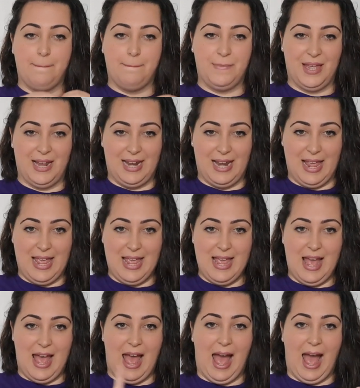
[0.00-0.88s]

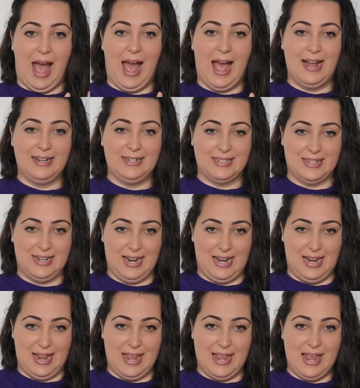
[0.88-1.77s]
Billy and
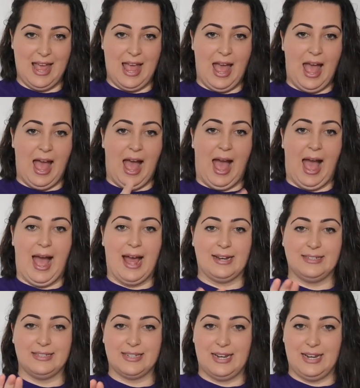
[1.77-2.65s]
Lily
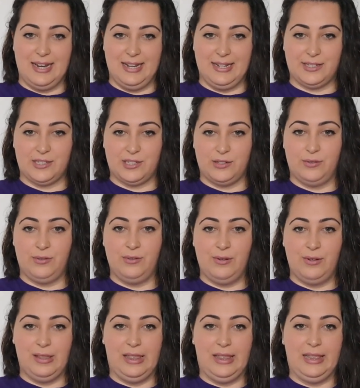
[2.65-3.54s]
and
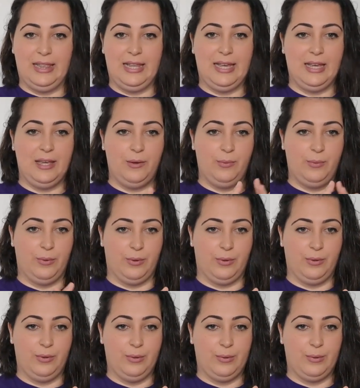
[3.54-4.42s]
little Lee
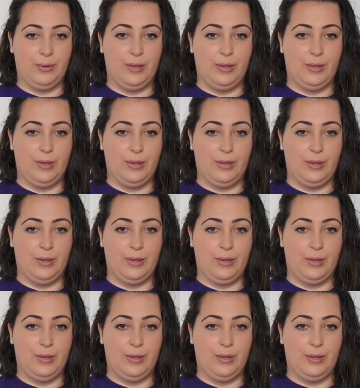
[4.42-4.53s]
Woo,